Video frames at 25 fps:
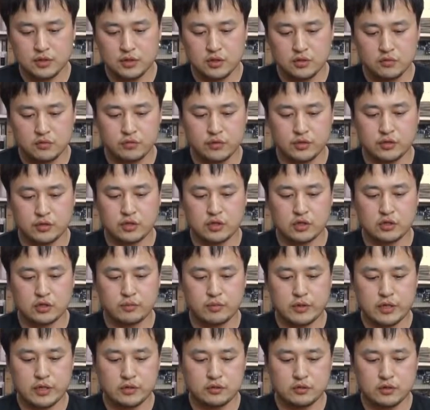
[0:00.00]
We talked
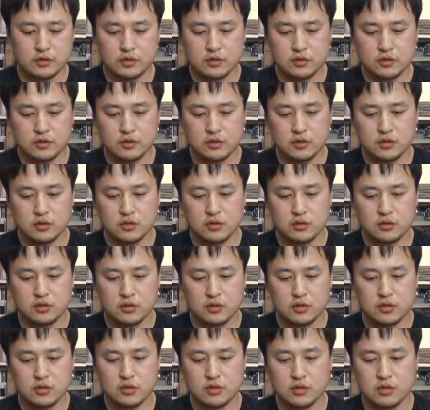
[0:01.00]
about
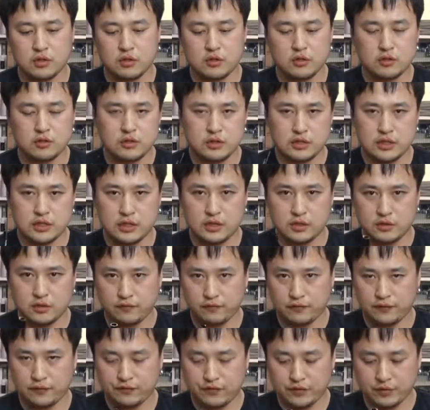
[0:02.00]
the standard
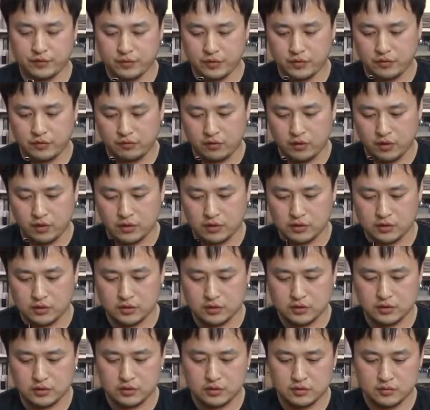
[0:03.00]
15mm
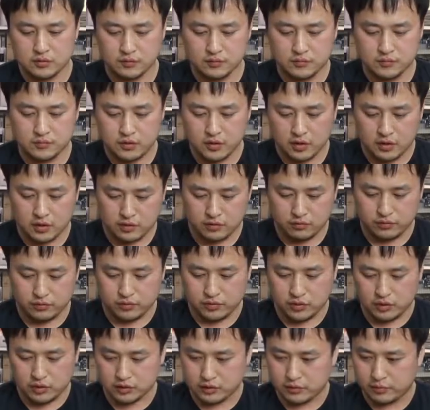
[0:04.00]
rods. We
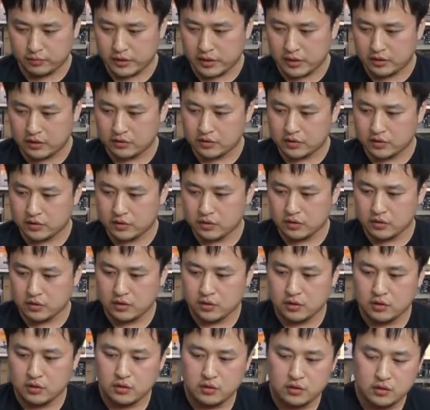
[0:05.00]
talked about
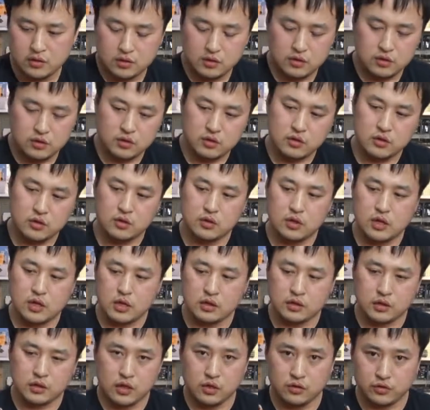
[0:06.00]

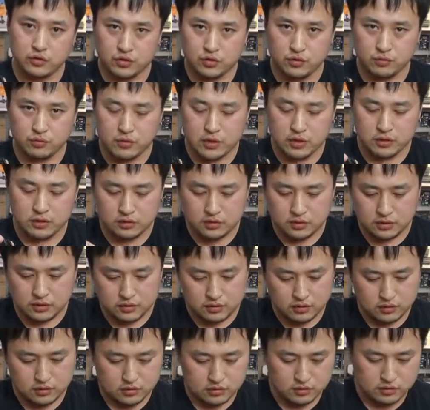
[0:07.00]
cold shoe
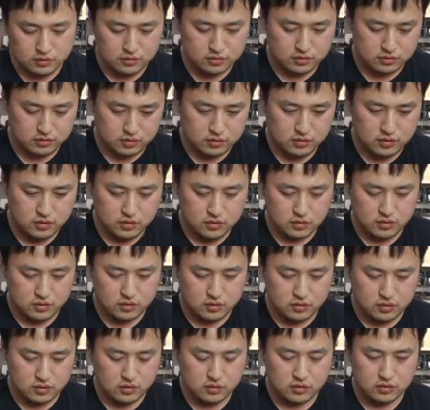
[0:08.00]
mounts,
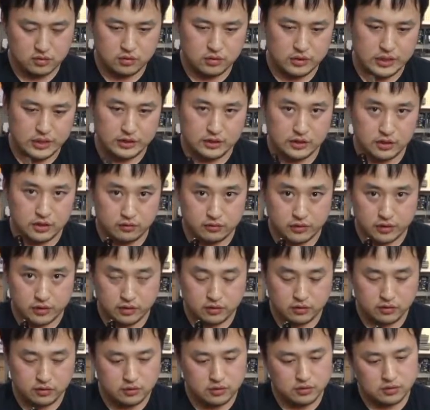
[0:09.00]
NATO
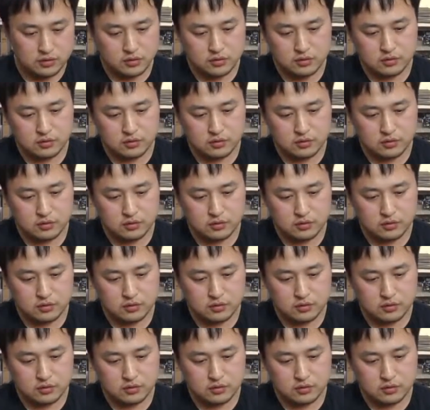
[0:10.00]
rails,